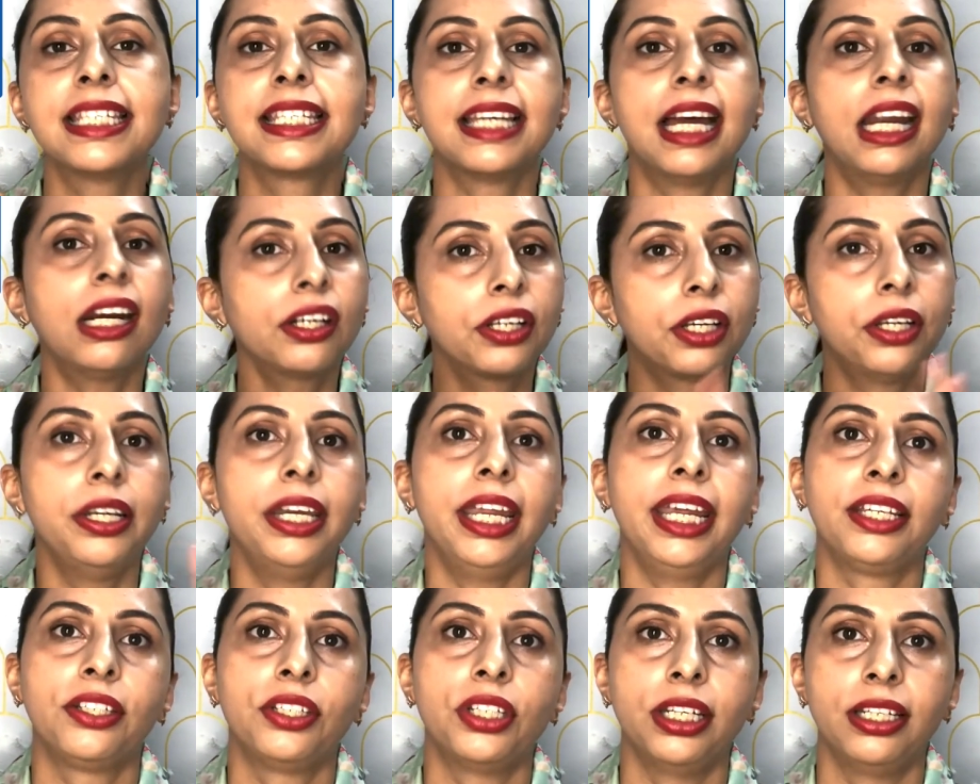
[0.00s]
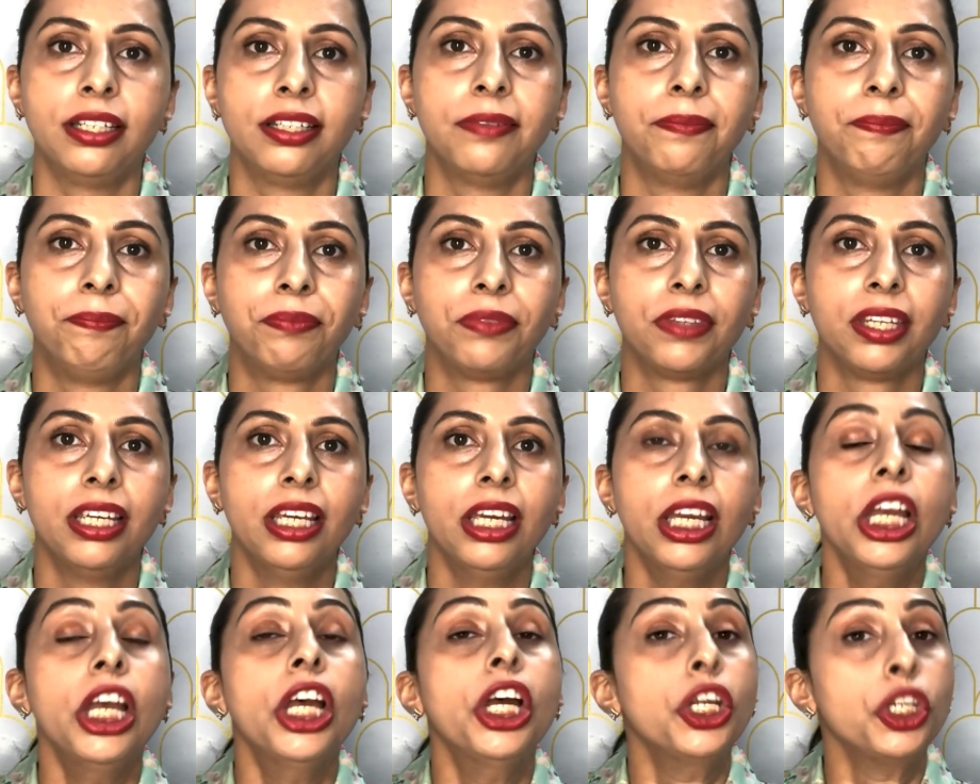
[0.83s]
are connected.
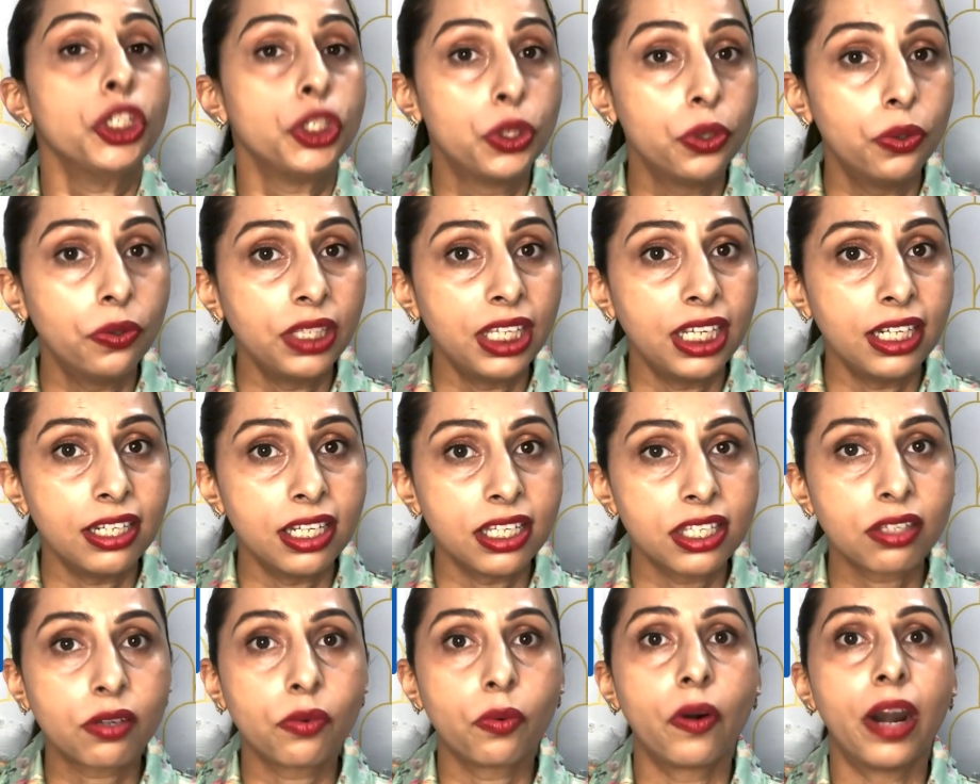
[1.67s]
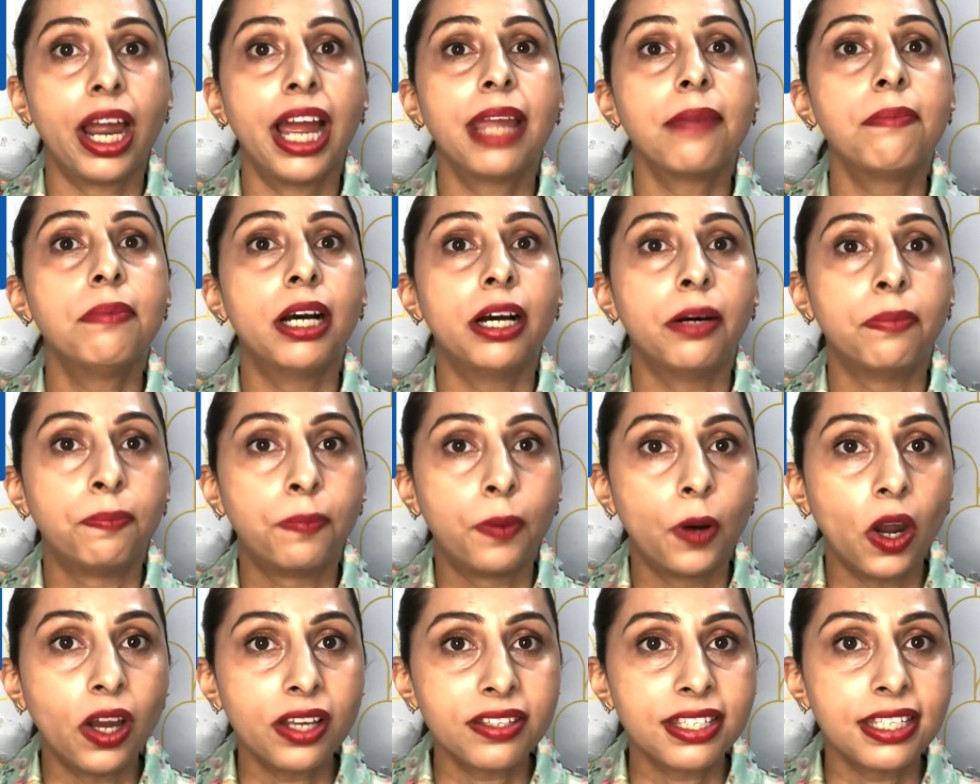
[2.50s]
Do they describe a
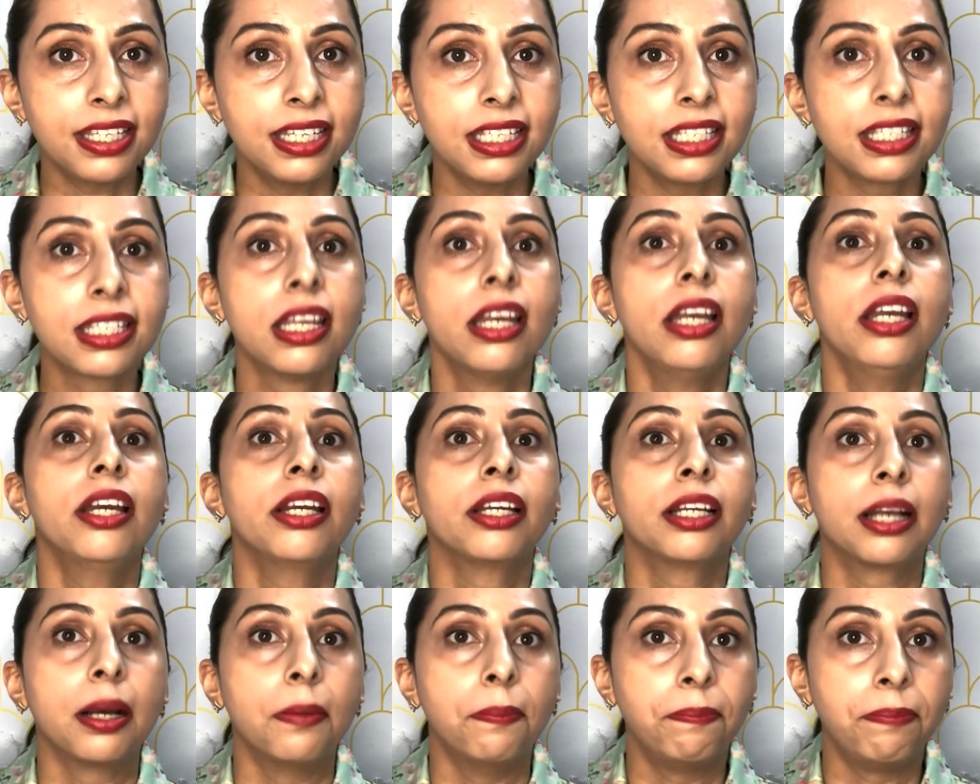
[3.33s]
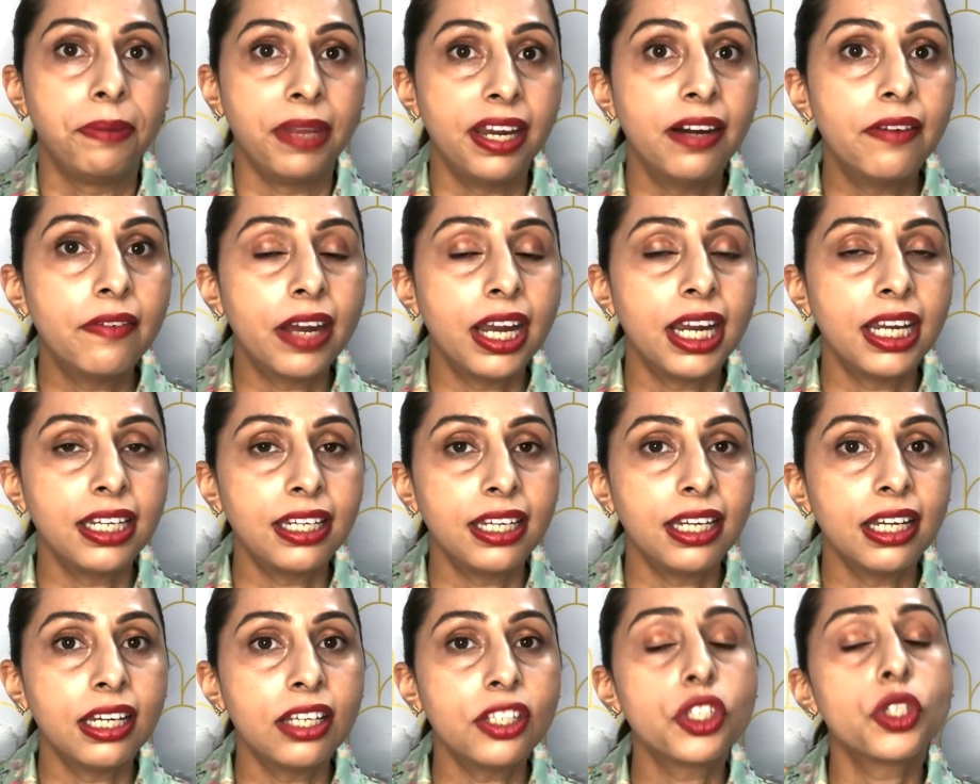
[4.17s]
process, compare
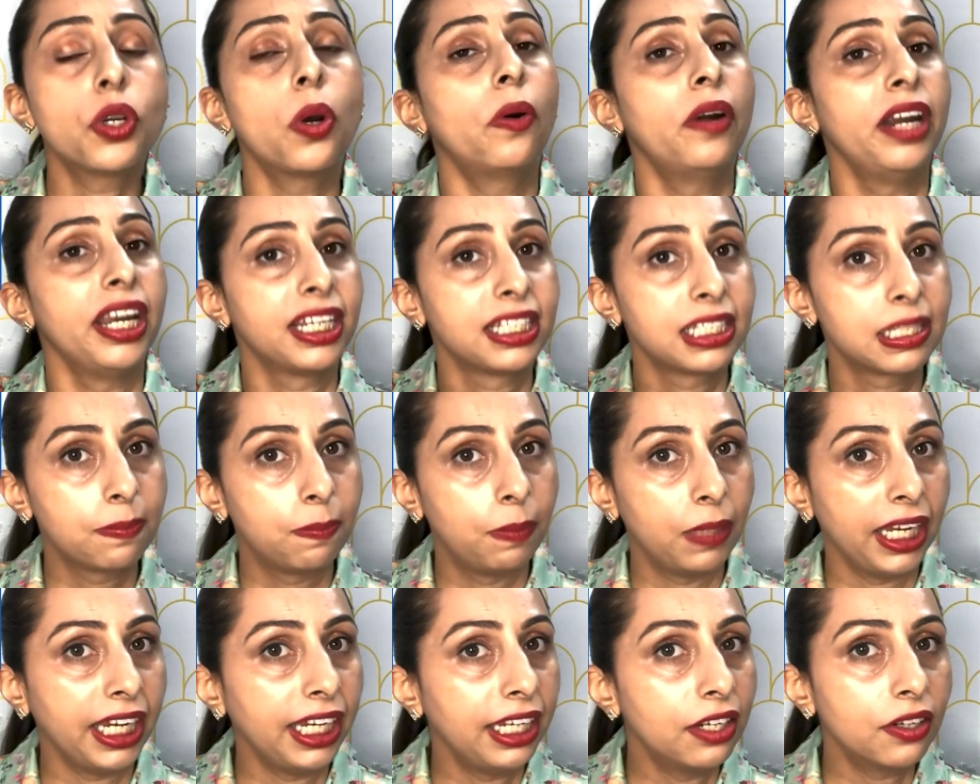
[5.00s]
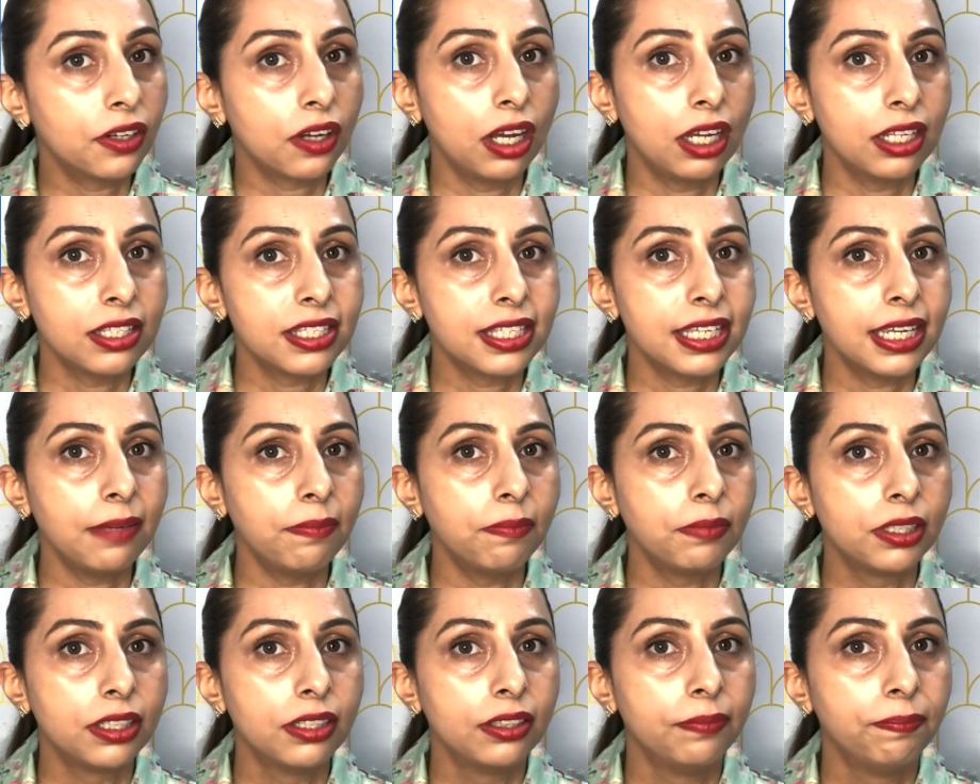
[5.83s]
ideas, or explain a concept?